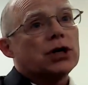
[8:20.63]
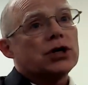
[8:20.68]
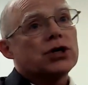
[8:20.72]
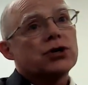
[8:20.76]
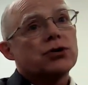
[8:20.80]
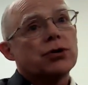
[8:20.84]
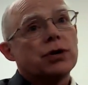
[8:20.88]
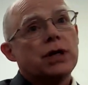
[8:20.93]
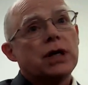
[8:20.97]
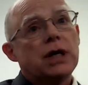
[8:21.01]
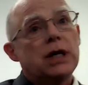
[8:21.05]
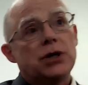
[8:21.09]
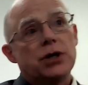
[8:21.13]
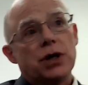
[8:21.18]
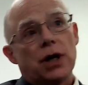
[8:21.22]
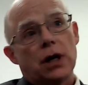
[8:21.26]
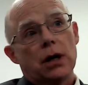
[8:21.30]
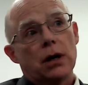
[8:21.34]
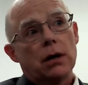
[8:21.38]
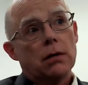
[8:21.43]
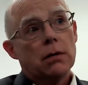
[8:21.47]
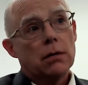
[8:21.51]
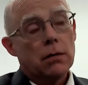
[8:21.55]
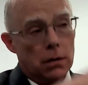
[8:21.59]
is
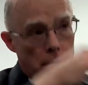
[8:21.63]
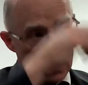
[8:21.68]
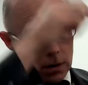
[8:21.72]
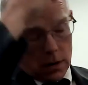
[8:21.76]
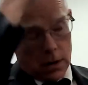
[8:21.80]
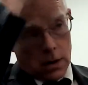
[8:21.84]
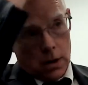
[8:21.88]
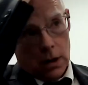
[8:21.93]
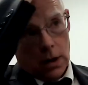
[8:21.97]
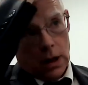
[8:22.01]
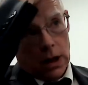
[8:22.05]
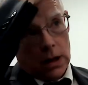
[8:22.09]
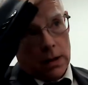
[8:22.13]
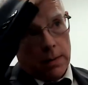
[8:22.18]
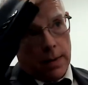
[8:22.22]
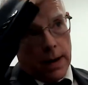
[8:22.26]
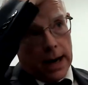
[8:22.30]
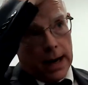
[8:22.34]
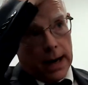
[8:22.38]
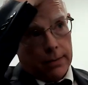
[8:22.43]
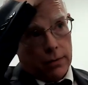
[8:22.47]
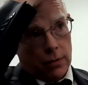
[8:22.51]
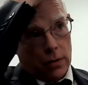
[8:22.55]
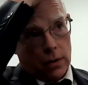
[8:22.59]
strategic in the
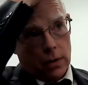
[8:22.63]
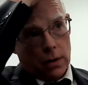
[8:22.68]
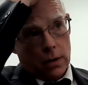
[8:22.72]
Bible.